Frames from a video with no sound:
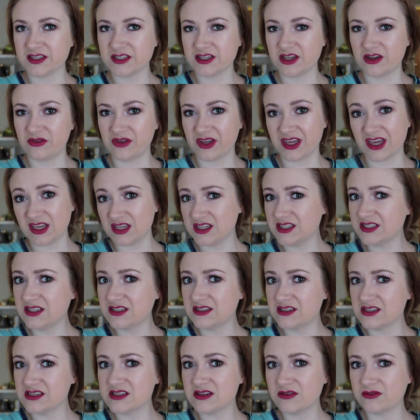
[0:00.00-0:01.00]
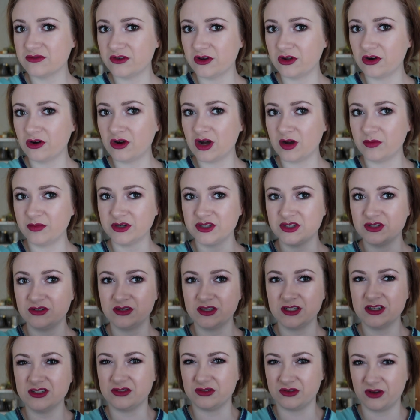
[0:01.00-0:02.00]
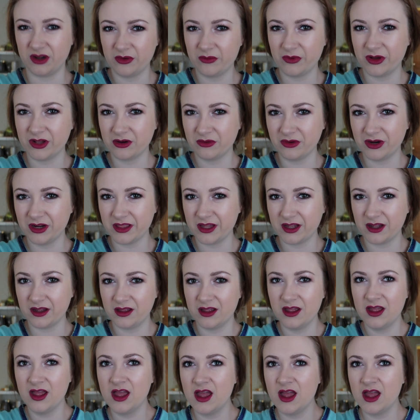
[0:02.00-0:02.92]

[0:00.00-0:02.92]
So in case this is a photo opportunity, do I want to wear that?